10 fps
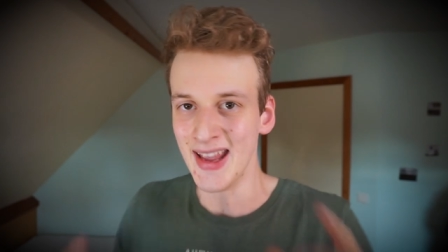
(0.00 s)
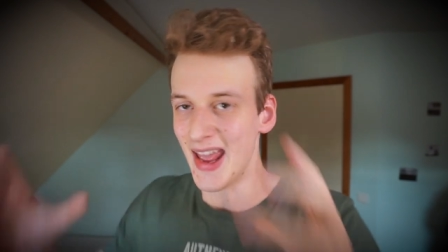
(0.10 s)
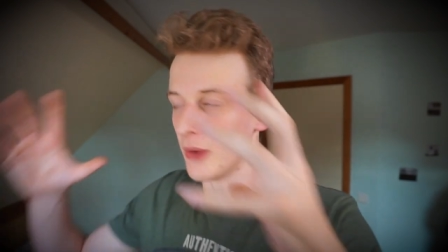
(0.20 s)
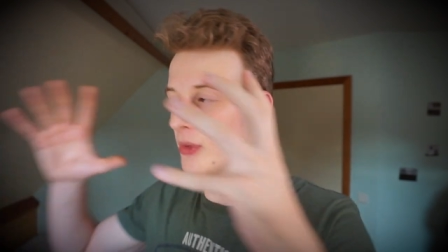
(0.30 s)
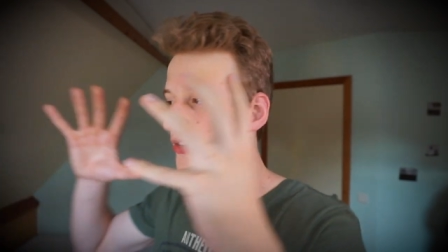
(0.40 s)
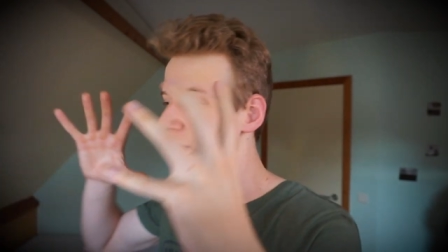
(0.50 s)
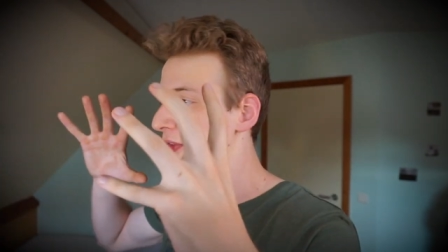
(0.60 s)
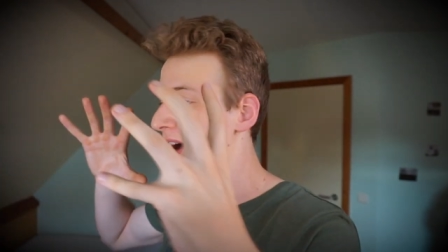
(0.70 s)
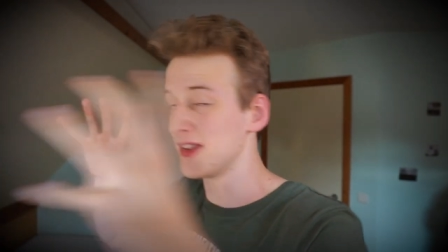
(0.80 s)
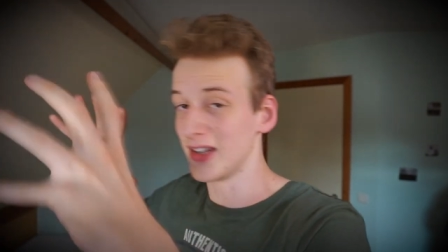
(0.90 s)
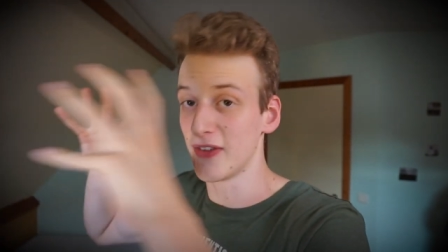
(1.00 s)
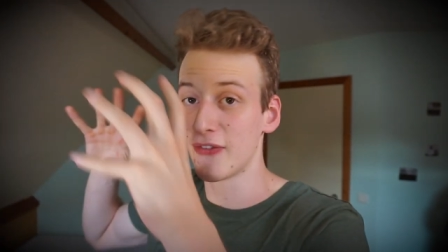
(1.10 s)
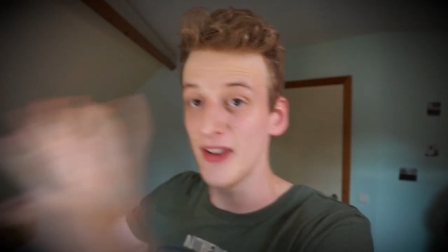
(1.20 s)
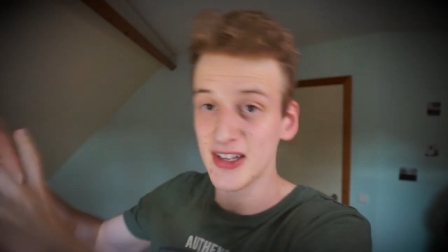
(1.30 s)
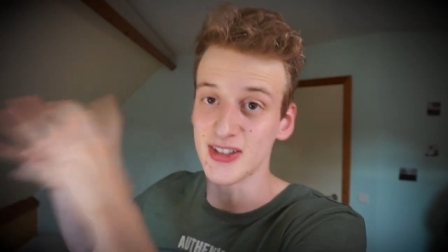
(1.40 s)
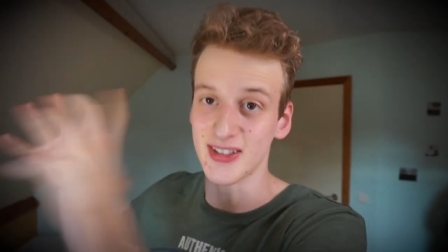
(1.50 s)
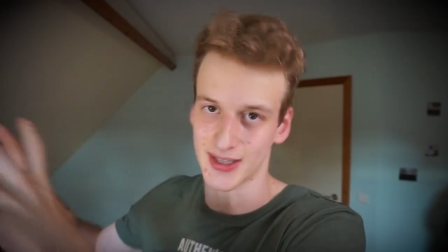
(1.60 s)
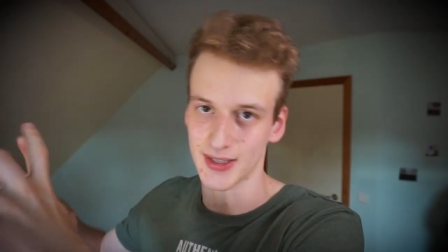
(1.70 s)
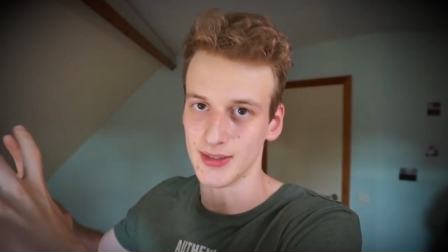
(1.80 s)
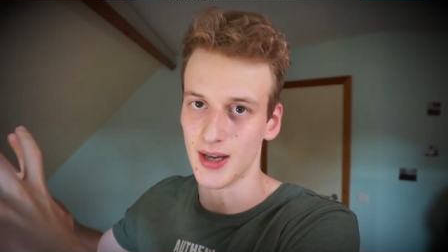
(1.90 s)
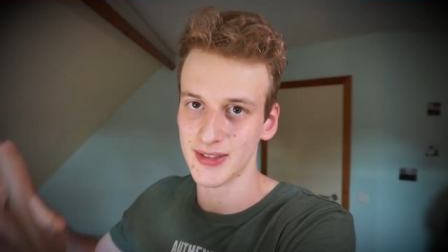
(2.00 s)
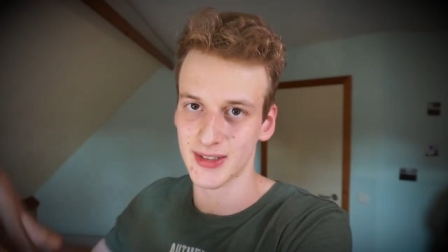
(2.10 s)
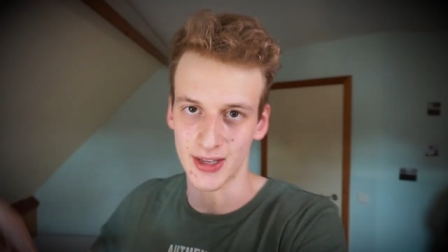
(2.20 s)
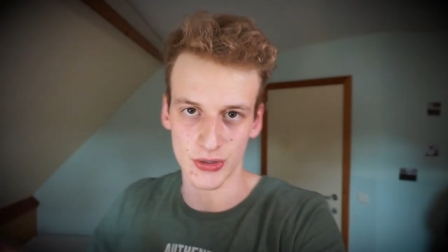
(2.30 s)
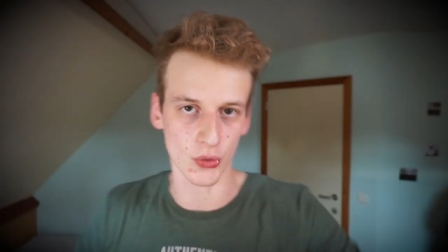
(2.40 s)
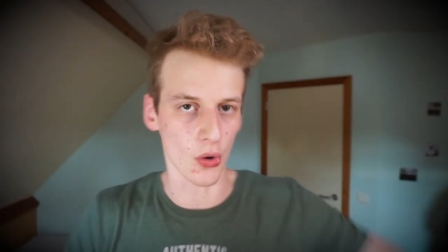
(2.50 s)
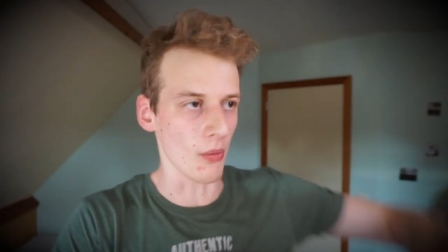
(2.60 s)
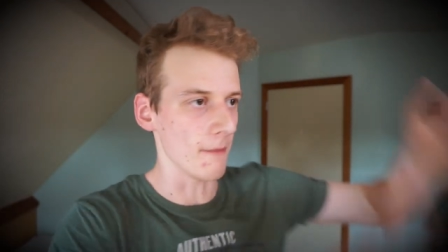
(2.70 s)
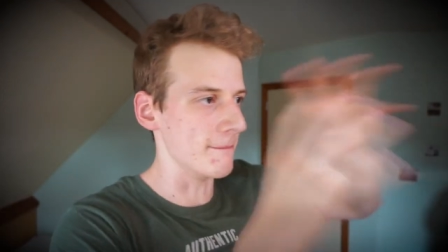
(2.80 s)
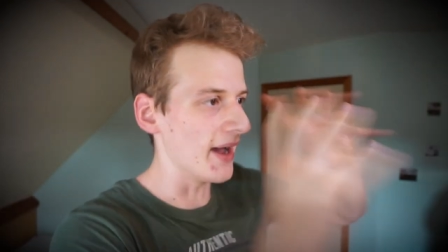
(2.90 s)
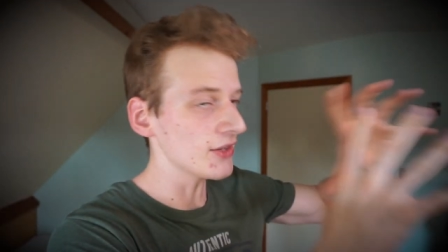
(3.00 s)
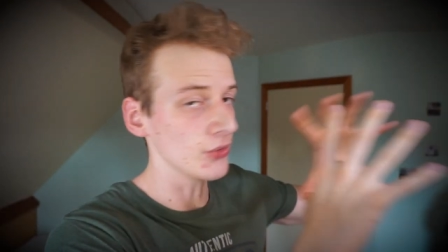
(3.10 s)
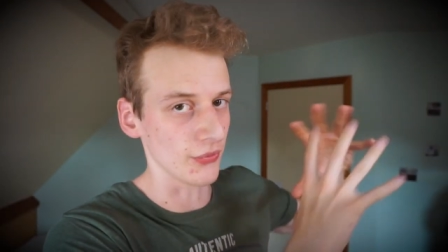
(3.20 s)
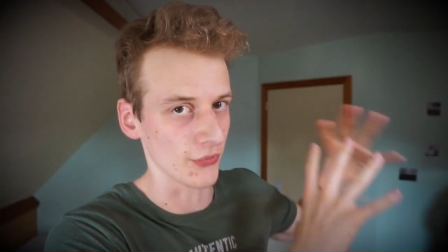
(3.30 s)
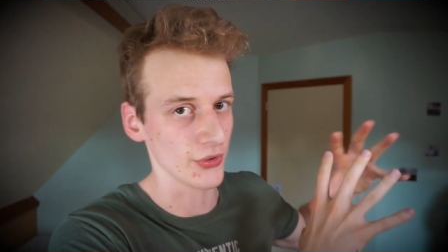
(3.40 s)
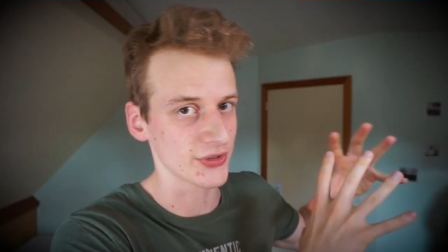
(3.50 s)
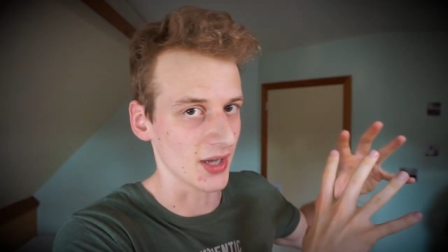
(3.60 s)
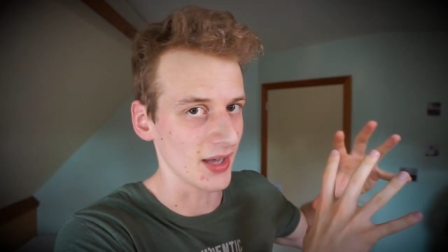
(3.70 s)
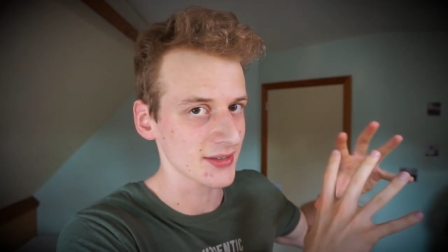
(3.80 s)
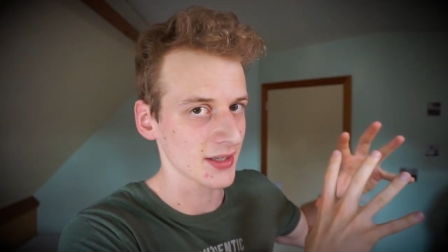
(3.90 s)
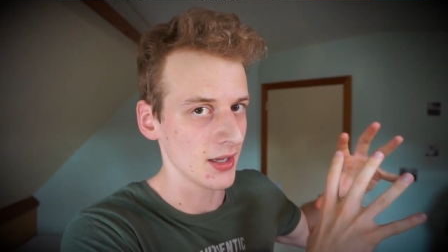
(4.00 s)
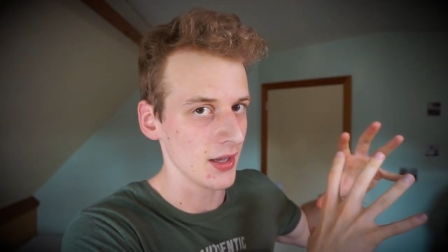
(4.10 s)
And when you finally finish the second task and you go back to the first task,